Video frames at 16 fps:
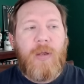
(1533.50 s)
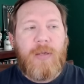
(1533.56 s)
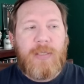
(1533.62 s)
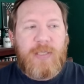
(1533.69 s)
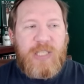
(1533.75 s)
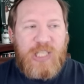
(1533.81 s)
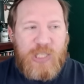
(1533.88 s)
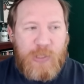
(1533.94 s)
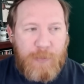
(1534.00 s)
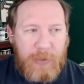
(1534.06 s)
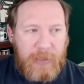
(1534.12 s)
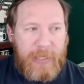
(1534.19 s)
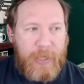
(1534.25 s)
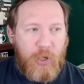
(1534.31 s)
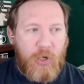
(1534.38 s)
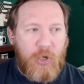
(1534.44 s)

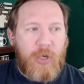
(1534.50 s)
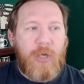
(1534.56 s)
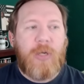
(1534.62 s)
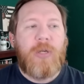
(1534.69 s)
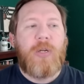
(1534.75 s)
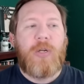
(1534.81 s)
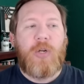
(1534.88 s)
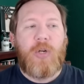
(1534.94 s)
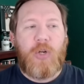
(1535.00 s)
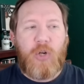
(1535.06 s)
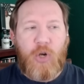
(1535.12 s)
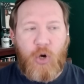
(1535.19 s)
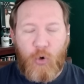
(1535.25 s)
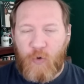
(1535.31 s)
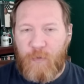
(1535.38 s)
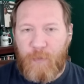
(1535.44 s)
splitter,
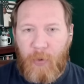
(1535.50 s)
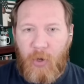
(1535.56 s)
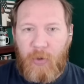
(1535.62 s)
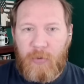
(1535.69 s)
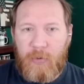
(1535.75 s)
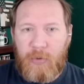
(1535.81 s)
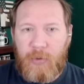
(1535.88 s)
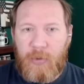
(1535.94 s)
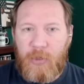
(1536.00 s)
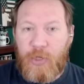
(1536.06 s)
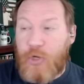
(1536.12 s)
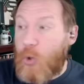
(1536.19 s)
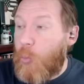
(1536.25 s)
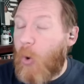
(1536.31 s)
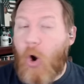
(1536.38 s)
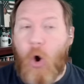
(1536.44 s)
curveball,
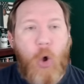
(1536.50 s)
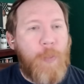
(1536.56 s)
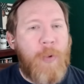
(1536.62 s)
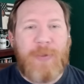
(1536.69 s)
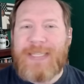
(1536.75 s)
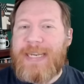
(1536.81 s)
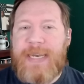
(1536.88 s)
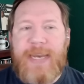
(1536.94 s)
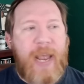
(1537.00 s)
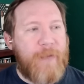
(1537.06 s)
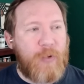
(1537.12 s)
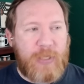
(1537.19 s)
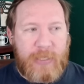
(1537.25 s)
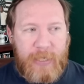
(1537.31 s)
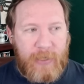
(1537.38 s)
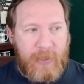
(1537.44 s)
you will almost never
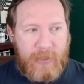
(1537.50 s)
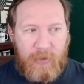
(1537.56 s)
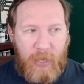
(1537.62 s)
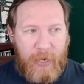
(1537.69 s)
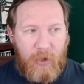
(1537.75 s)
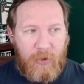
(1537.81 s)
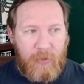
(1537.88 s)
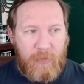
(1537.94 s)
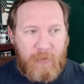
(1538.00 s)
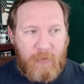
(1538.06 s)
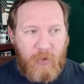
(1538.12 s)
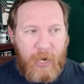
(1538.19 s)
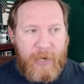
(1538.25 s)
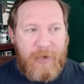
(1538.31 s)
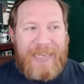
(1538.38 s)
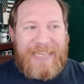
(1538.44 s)
see a slider,
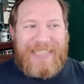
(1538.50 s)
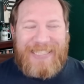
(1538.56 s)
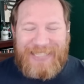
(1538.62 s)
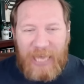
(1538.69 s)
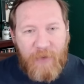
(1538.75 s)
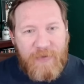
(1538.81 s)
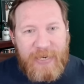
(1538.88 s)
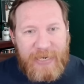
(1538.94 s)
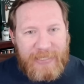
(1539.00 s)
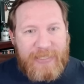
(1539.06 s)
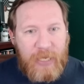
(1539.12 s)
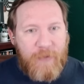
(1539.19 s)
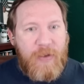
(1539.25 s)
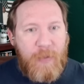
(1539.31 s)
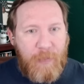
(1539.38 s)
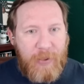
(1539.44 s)
right?
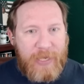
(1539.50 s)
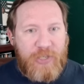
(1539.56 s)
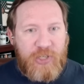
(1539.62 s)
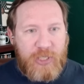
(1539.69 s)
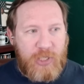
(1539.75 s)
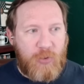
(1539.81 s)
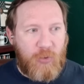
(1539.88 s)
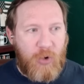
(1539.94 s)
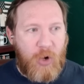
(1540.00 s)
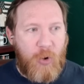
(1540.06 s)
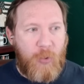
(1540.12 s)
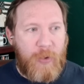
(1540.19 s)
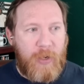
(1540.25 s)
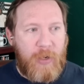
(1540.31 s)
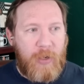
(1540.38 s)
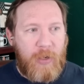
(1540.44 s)
77 pitches
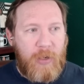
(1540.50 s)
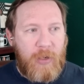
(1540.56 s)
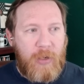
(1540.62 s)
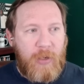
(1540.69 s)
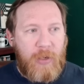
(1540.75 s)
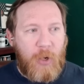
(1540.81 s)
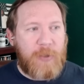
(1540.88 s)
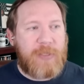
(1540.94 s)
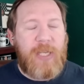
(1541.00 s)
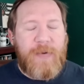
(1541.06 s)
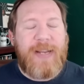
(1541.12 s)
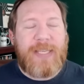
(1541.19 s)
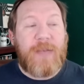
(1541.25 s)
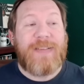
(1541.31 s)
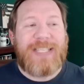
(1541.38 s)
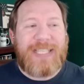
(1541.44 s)
thrown, or
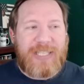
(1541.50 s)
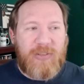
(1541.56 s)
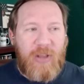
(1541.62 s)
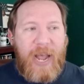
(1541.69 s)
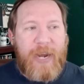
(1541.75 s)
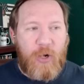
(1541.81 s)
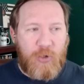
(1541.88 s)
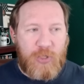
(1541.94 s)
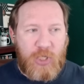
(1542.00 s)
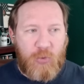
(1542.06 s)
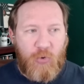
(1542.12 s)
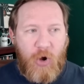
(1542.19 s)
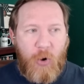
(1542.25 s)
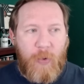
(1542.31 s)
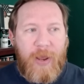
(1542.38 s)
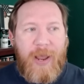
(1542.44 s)
77 sliders
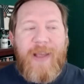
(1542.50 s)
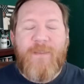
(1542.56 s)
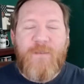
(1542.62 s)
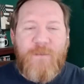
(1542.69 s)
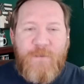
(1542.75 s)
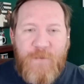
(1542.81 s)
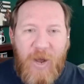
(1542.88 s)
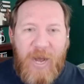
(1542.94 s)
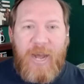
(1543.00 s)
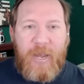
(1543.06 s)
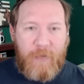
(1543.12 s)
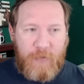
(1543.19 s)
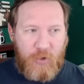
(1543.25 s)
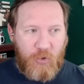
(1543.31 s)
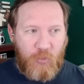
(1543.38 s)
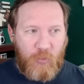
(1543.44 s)
thrown,
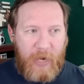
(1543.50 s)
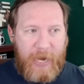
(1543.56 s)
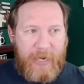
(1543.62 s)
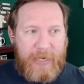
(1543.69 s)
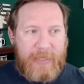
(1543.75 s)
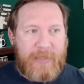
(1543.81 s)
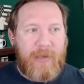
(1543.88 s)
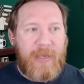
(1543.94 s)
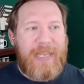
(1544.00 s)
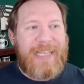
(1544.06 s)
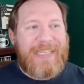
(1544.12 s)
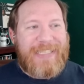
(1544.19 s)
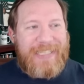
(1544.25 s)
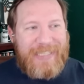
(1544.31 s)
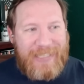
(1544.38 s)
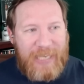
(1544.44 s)
5 to righties,
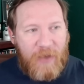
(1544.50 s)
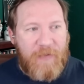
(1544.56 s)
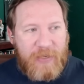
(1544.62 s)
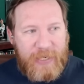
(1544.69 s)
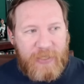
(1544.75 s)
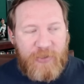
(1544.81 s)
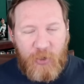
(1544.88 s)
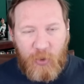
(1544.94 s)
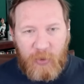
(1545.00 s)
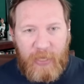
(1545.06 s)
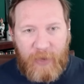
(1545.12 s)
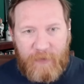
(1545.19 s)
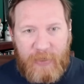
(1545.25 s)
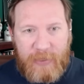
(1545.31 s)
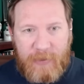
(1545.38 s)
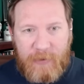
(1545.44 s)
72 to
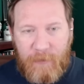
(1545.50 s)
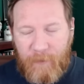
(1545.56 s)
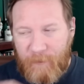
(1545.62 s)
lefties.